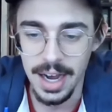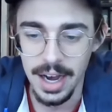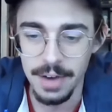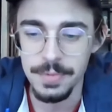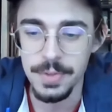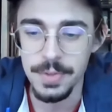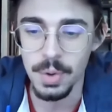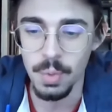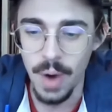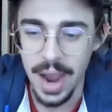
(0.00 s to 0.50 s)

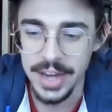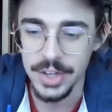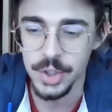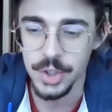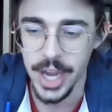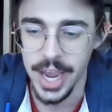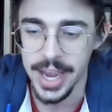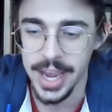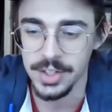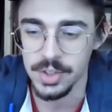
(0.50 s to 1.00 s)
of the
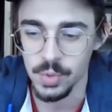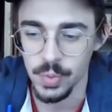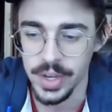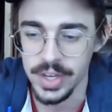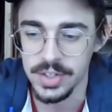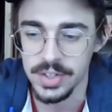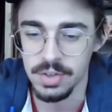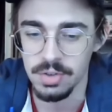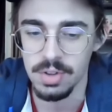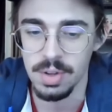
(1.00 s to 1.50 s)
wage gains
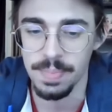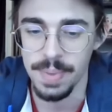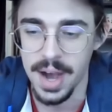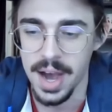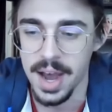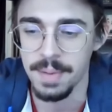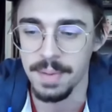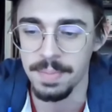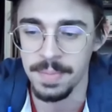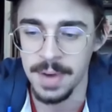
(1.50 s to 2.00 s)
went to the
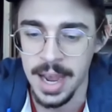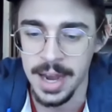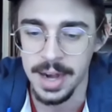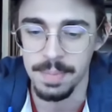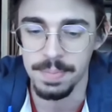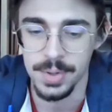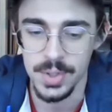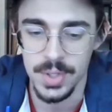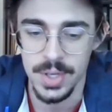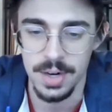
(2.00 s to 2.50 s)
bottom
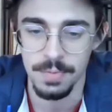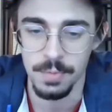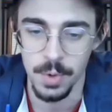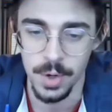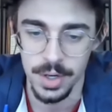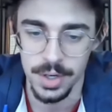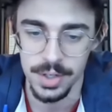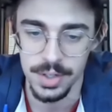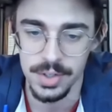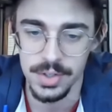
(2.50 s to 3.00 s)
90% of
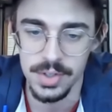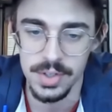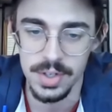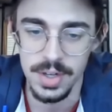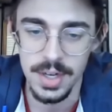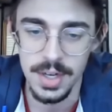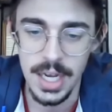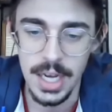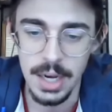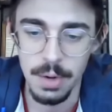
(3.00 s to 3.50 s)
workers.